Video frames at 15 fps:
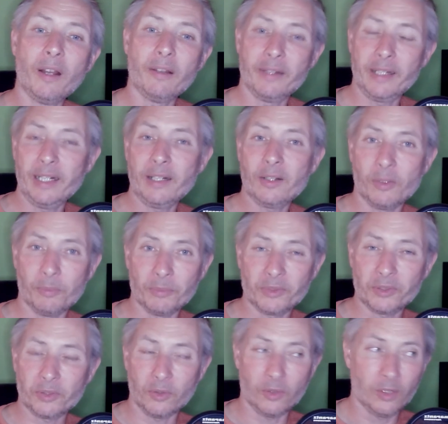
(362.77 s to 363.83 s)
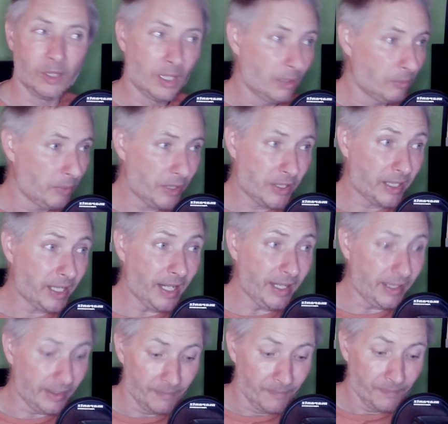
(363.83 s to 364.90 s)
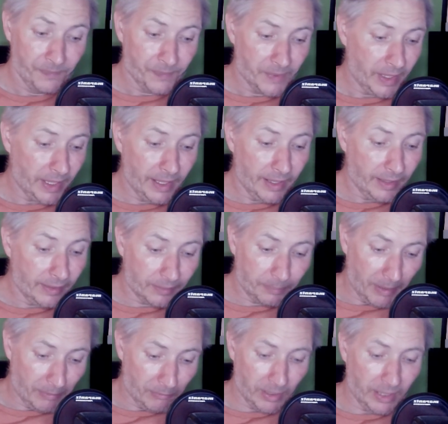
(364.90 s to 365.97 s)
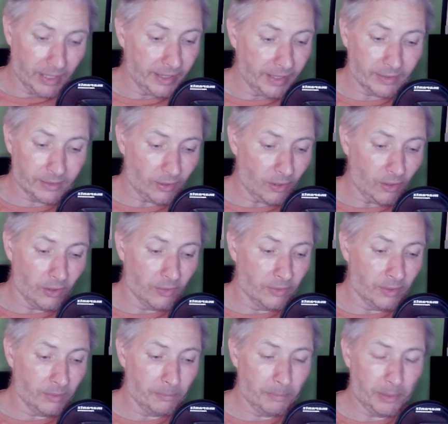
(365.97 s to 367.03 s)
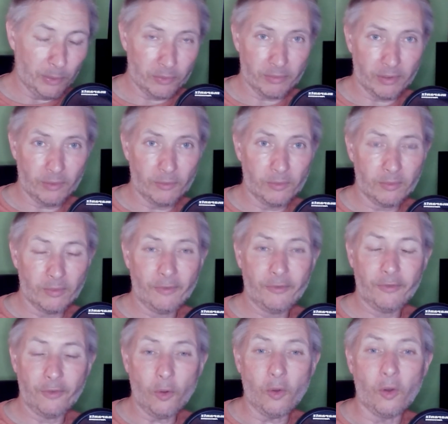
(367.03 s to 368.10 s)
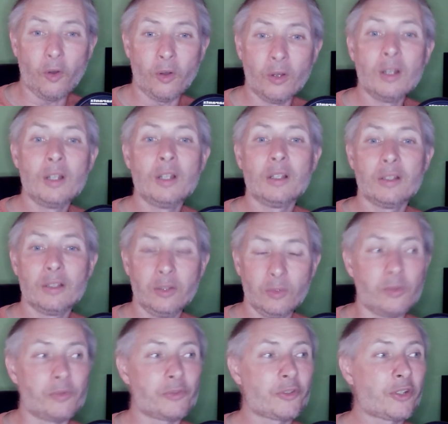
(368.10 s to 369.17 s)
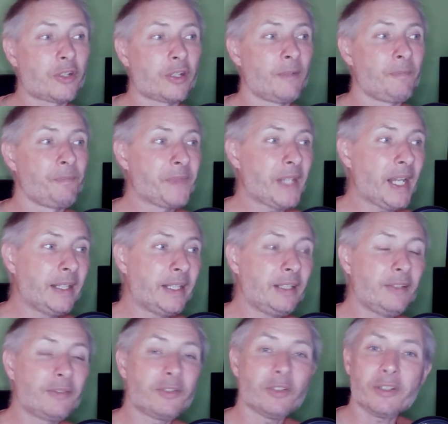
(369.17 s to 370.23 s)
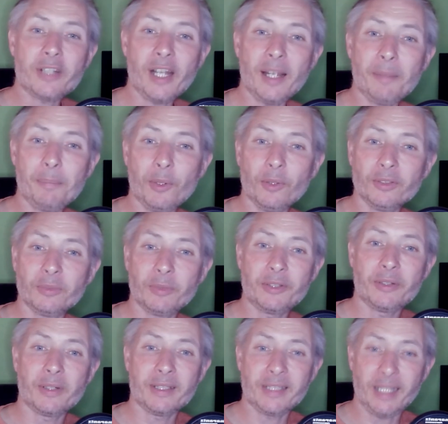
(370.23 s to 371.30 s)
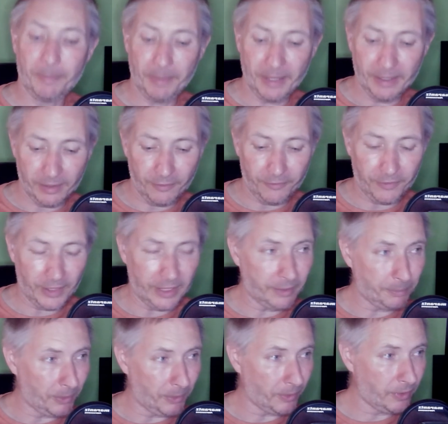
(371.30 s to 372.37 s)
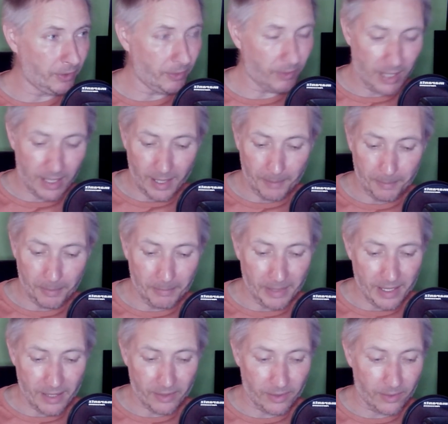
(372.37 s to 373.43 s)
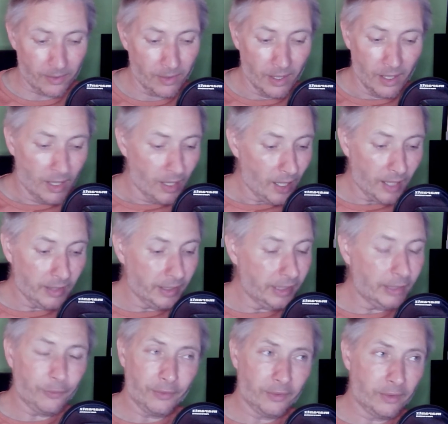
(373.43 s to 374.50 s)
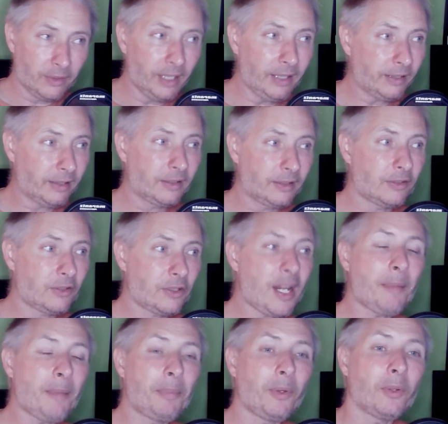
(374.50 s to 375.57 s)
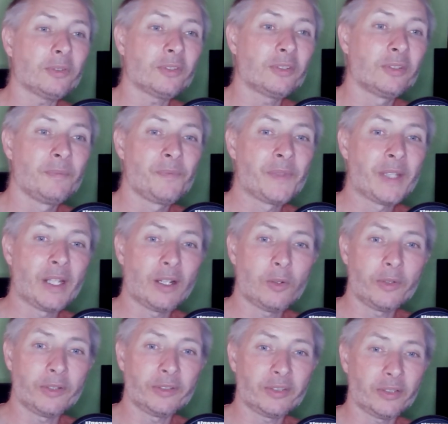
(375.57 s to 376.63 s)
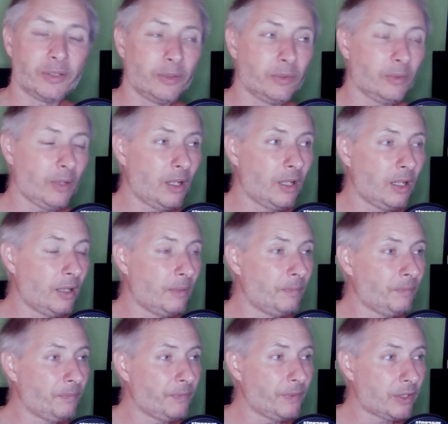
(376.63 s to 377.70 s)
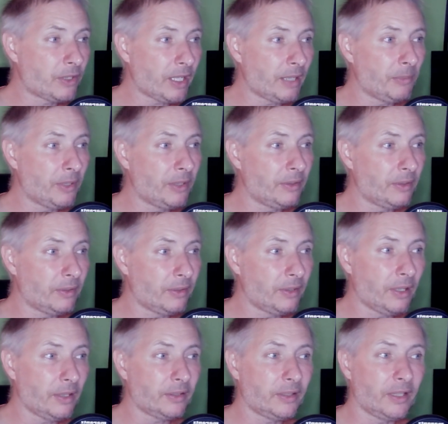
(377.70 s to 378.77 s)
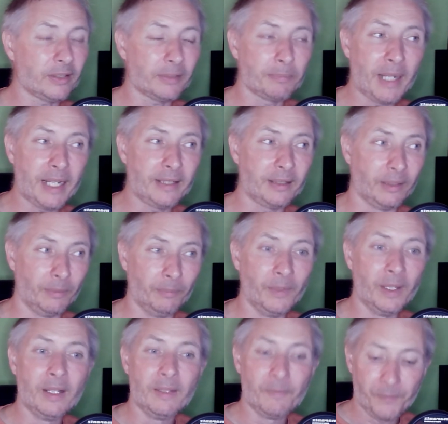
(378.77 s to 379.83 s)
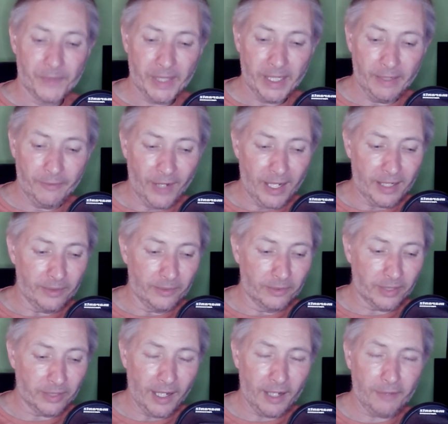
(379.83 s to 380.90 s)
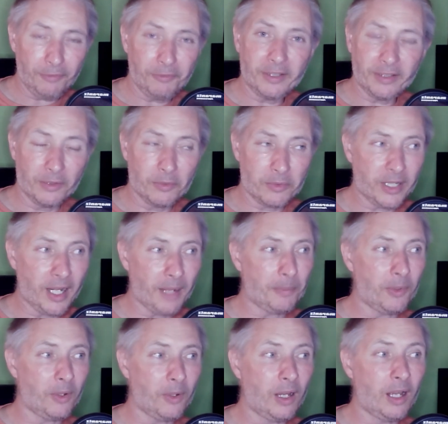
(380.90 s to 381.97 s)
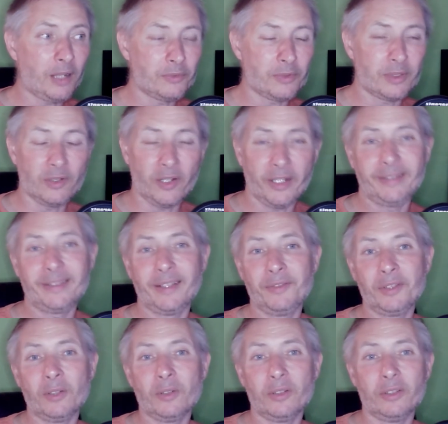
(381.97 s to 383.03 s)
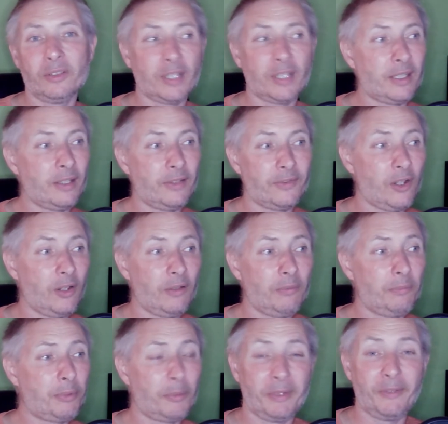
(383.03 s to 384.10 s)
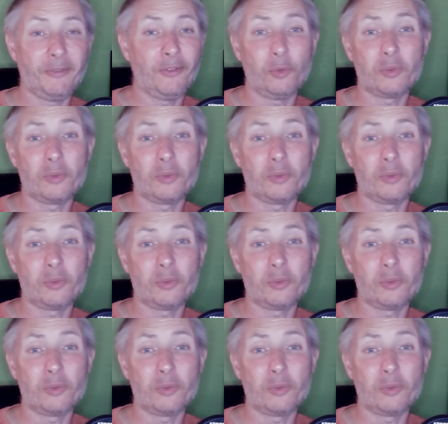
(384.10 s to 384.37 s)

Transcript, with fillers: store which again is been released on builderall 4 launch and then you've got the chat box, which you can tap into the Facebook. You can tap them into, and these these chat bots, according to um, the gentleman that, that's made them, he values every single chatbot $197 and you've got probably 40 of them